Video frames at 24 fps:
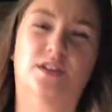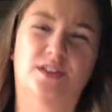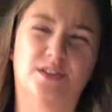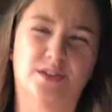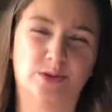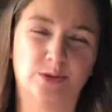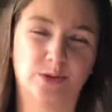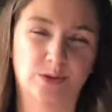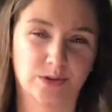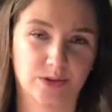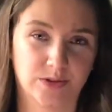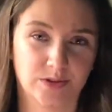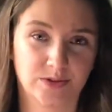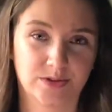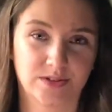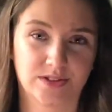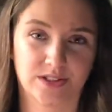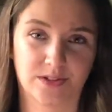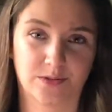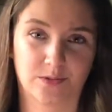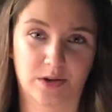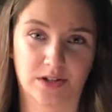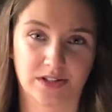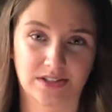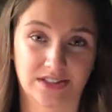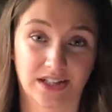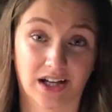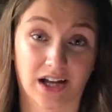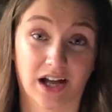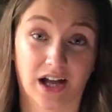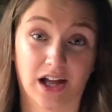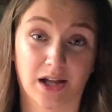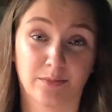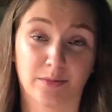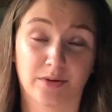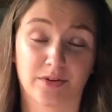you use it one
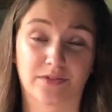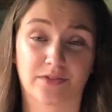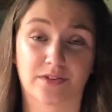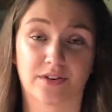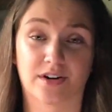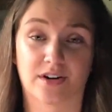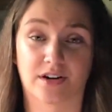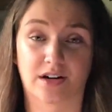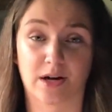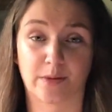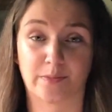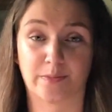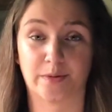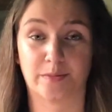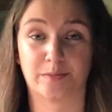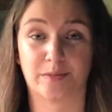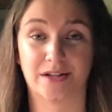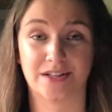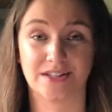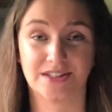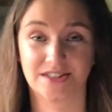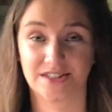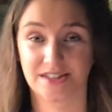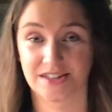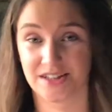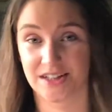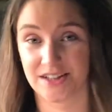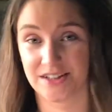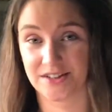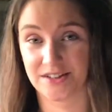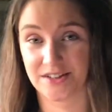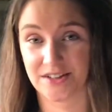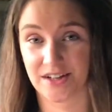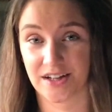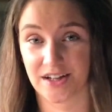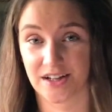time or for a couple months and
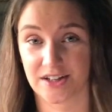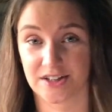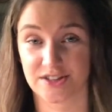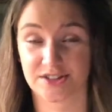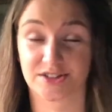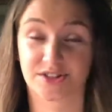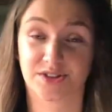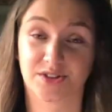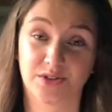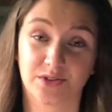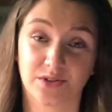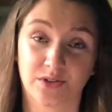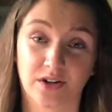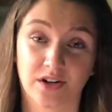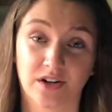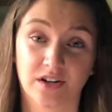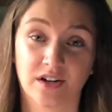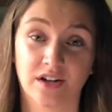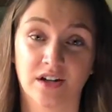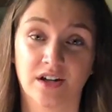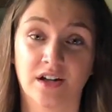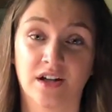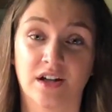then your hair is cured.